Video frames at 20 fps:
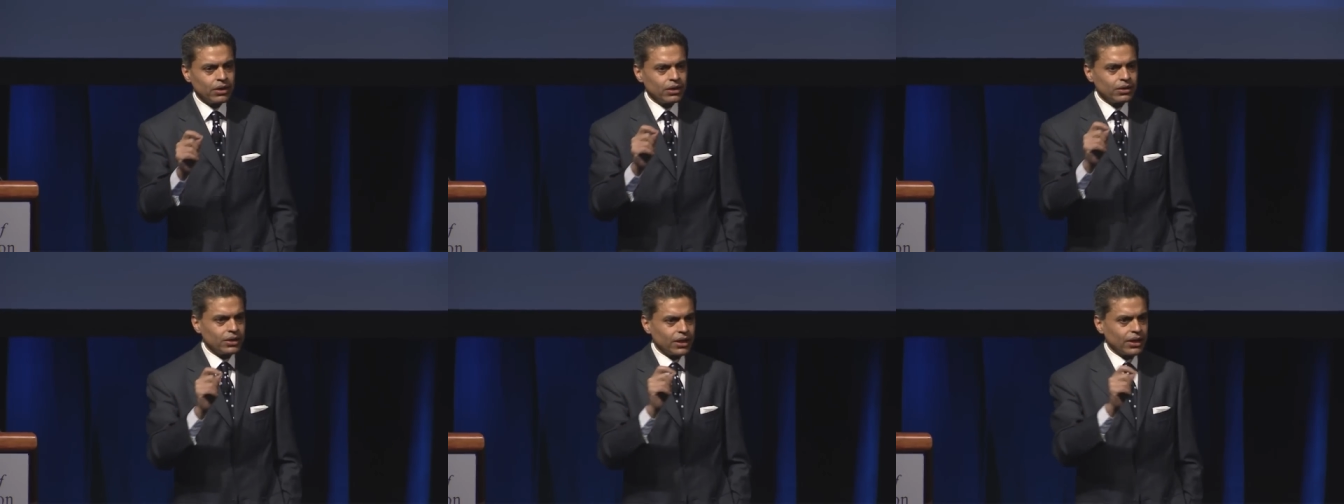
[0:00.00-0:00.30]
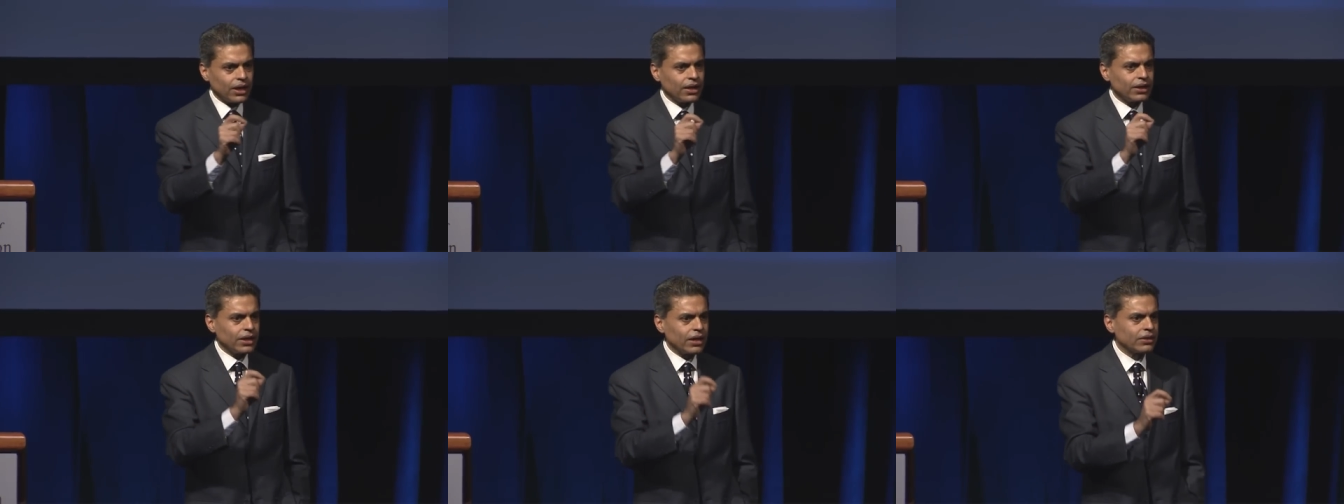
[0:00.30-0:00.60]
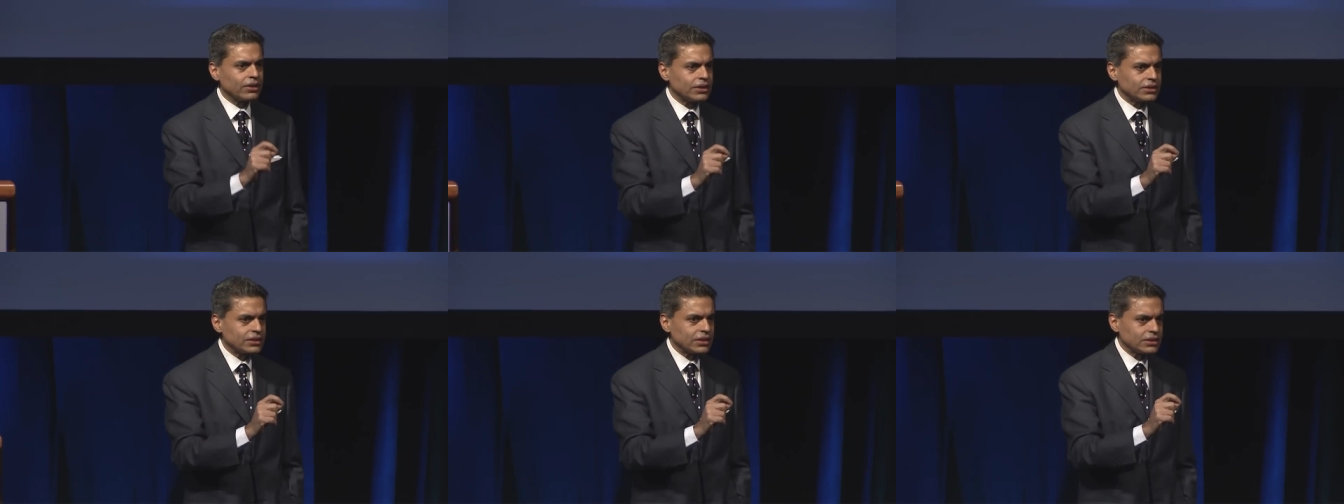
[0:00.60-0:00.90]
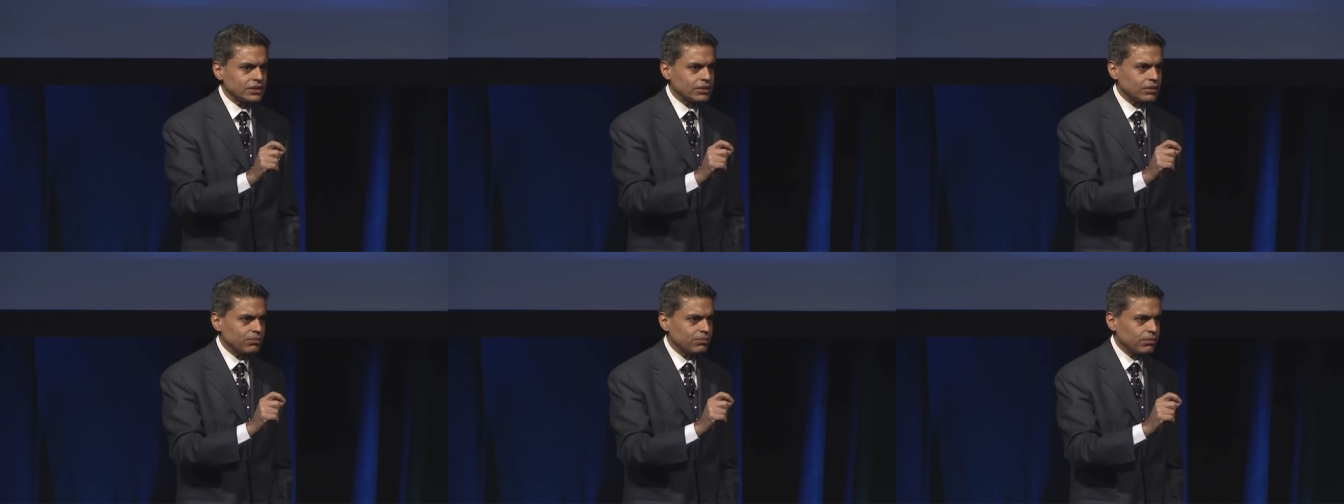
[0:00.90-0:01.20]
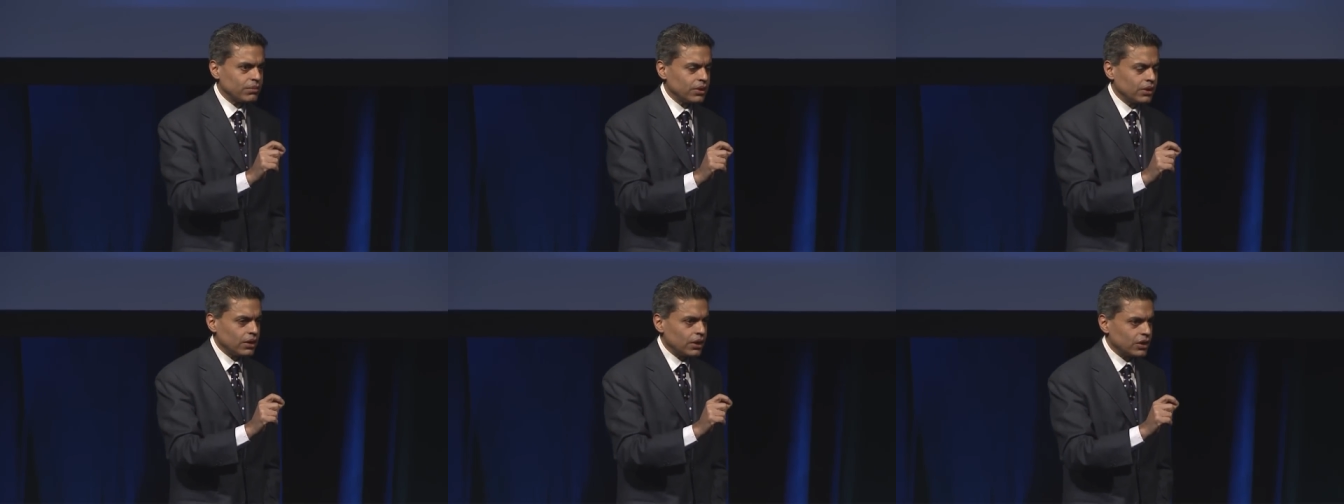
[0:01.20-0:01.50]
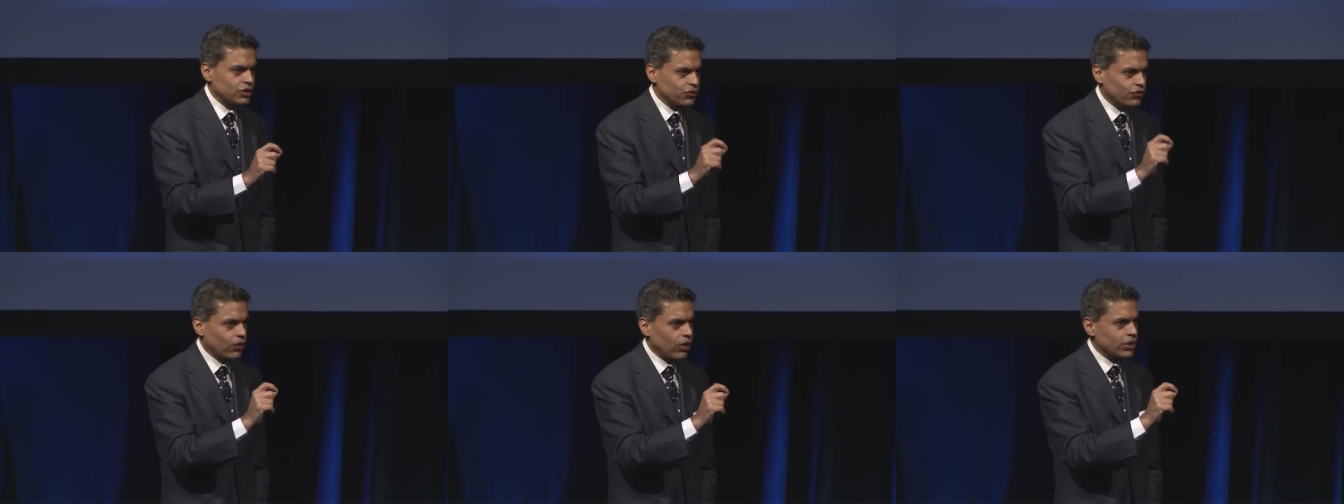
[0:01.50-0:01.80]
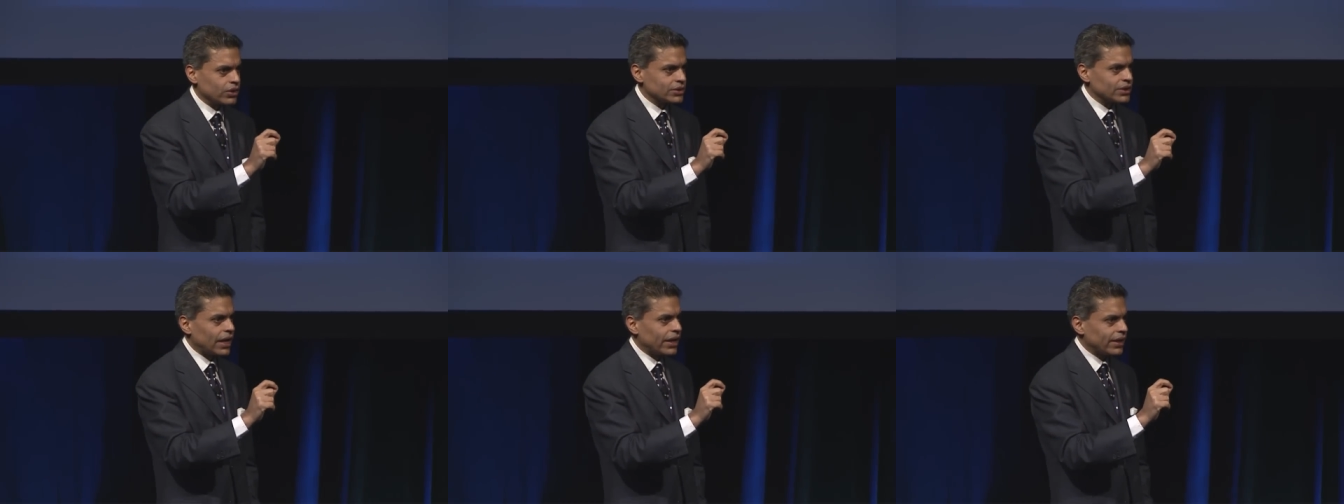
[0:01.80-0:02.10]
than any other system, as far
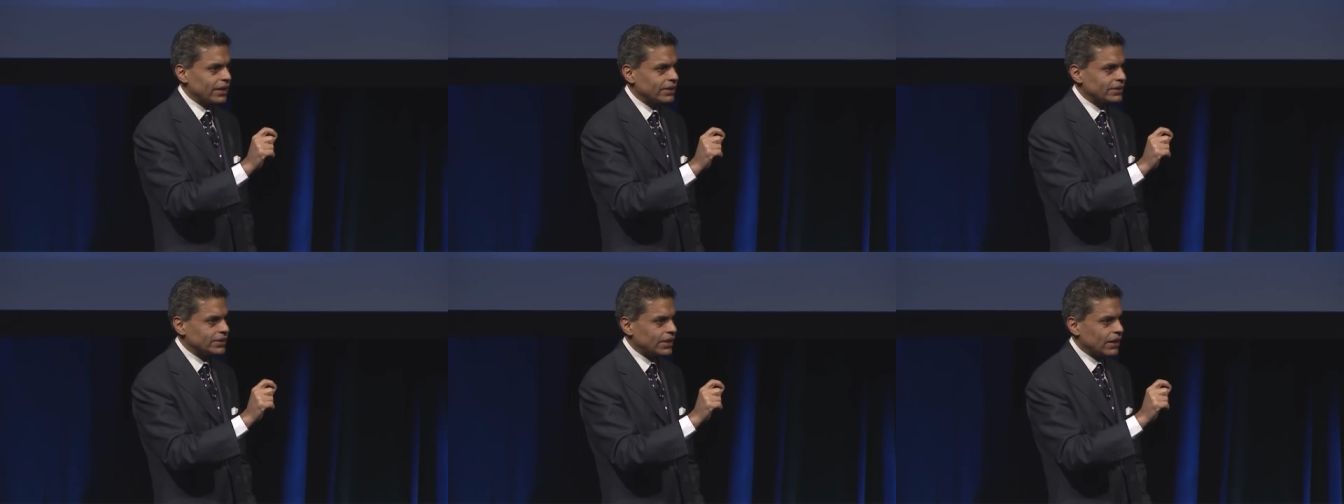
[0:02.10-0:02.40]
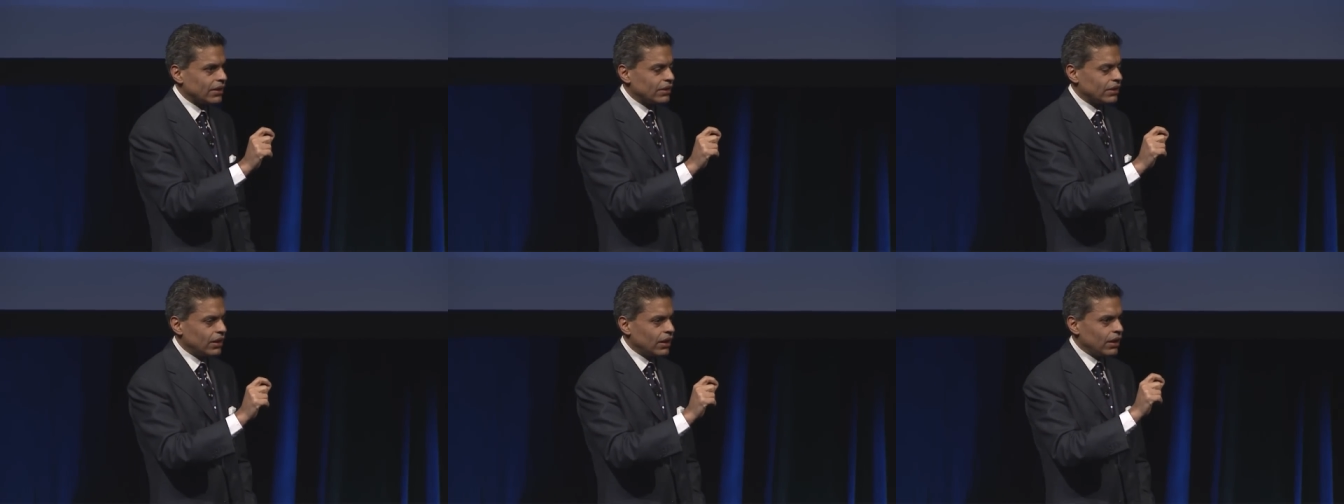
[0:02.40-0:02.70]
as I can tell.